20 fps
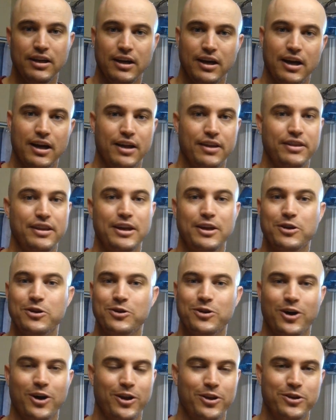Thank you
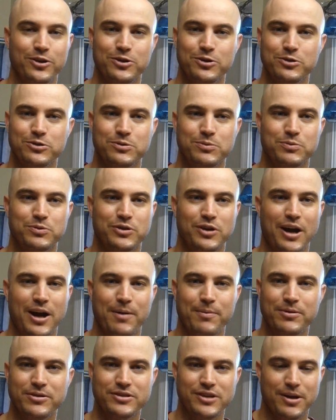to all the new
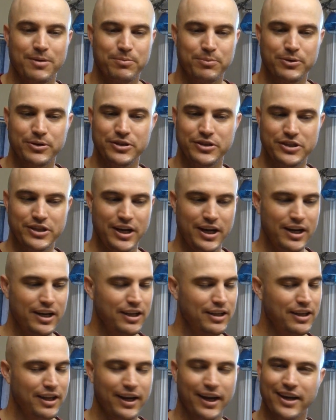subscribers. I appreciate it.
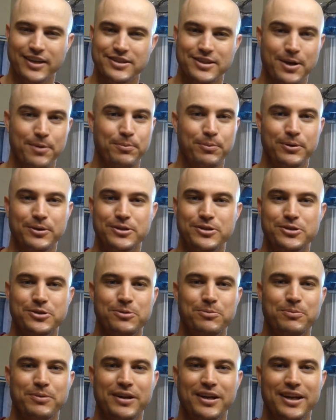And like I said, please
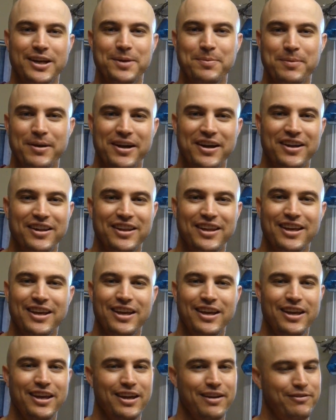shoot me an email
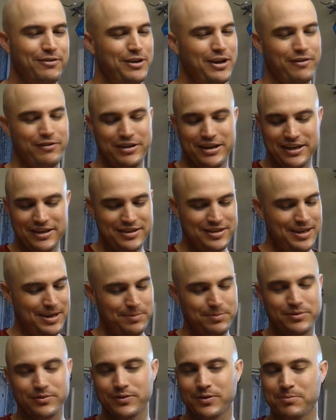if you have any
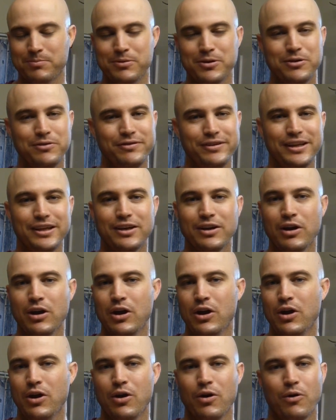tips for moving,
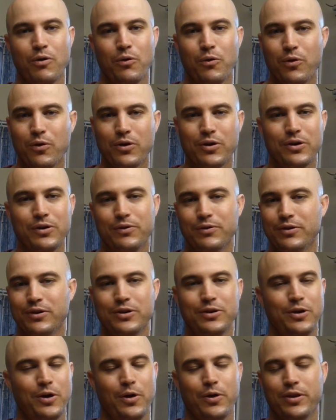or
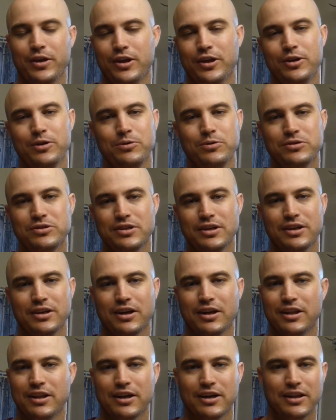you know the Houston,
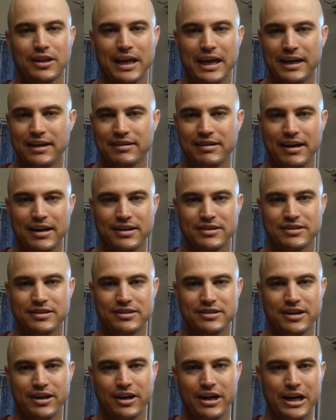Clear Lake,
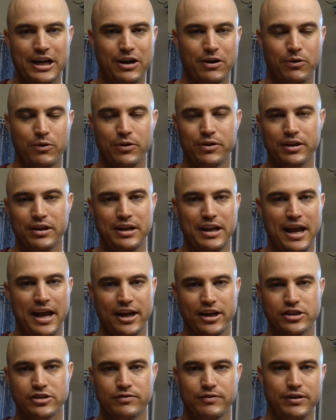Texas area, or the
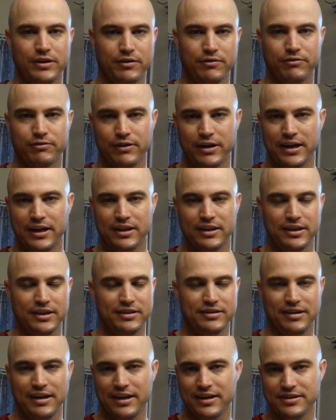Nashville,
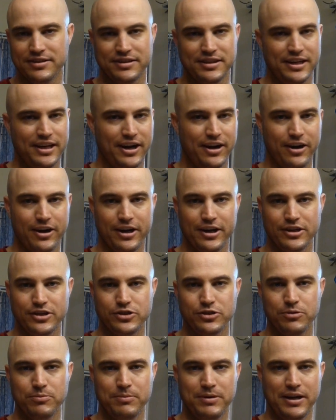Franklin, Tennessee area.
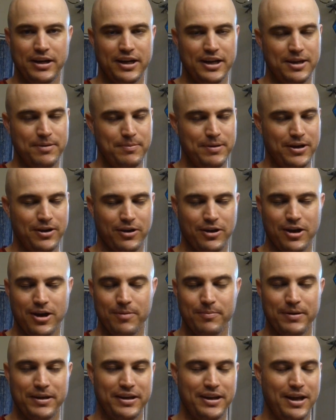Shoot me an email,
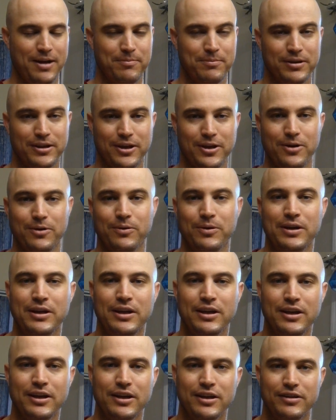comment down below.
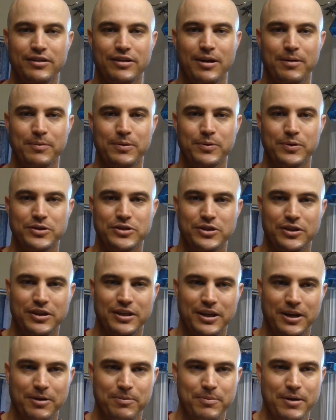Tell me what you
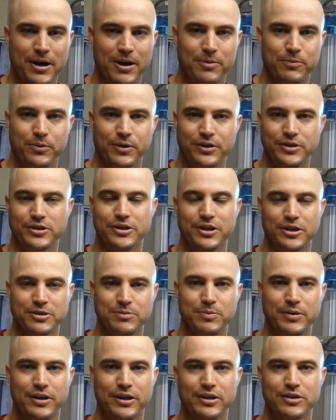think about and what your
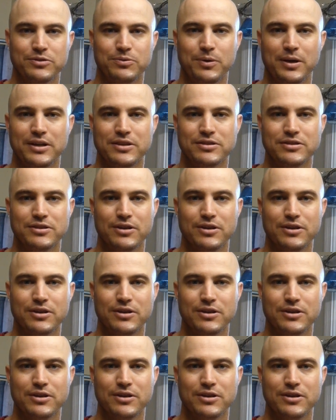experience was.